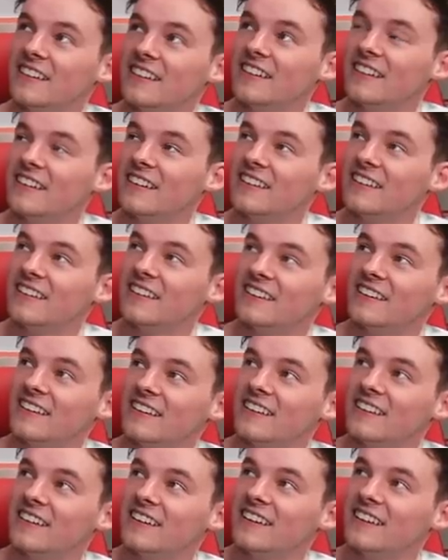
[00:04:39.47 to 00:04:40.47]

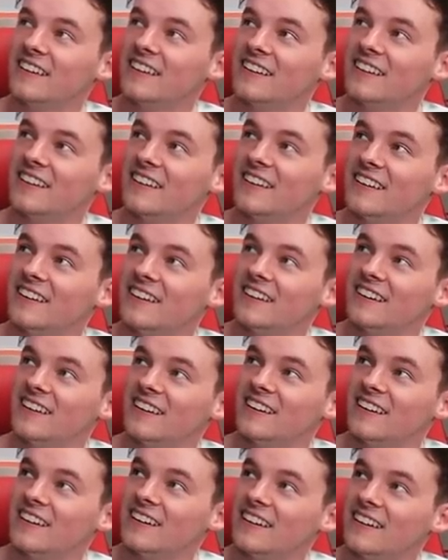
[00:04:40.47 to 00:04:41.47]

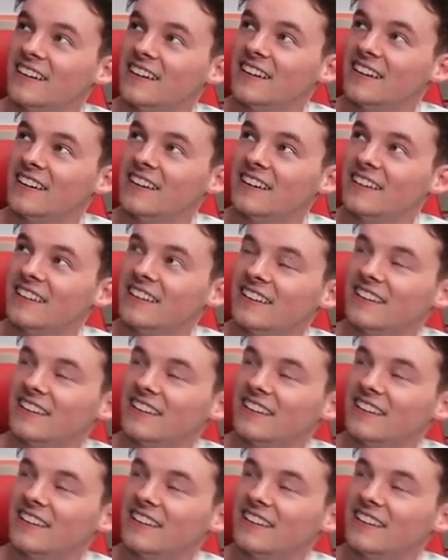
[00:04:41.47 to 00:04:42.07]
(not speaking)